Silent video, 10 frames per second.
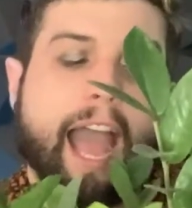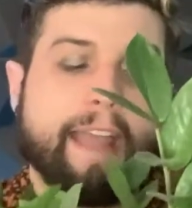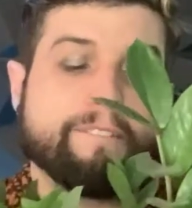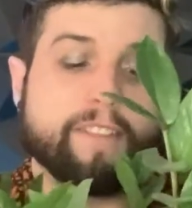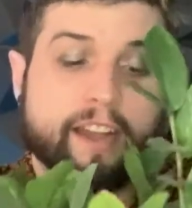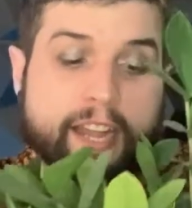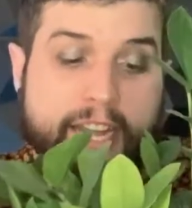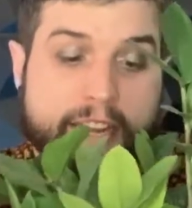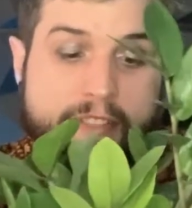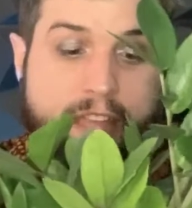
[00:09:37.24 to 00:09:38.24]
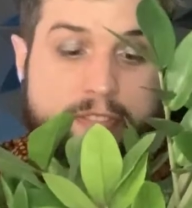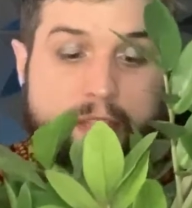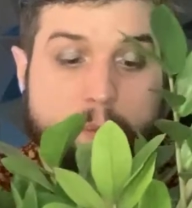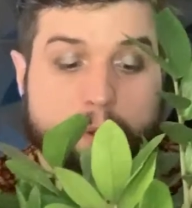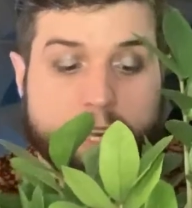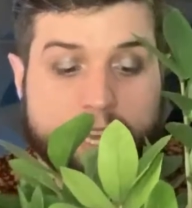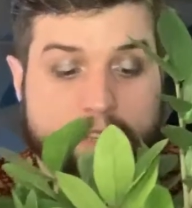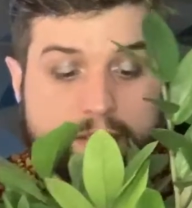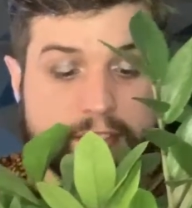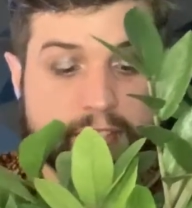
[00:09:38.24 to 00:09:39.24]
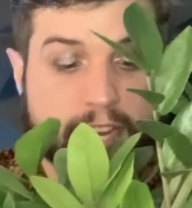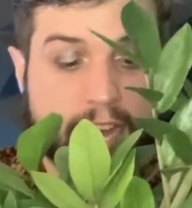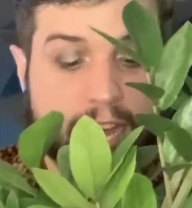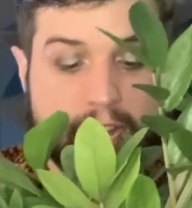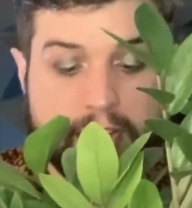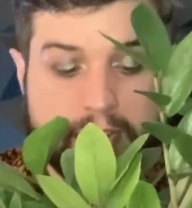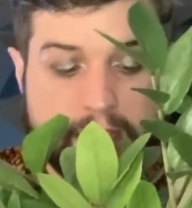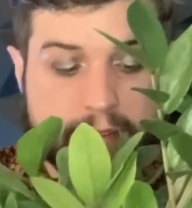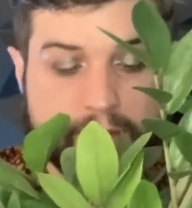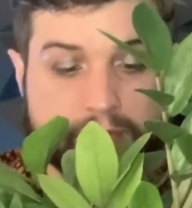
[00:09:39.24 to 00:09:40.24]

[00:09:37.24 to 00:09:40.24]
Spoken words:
I find that they will not die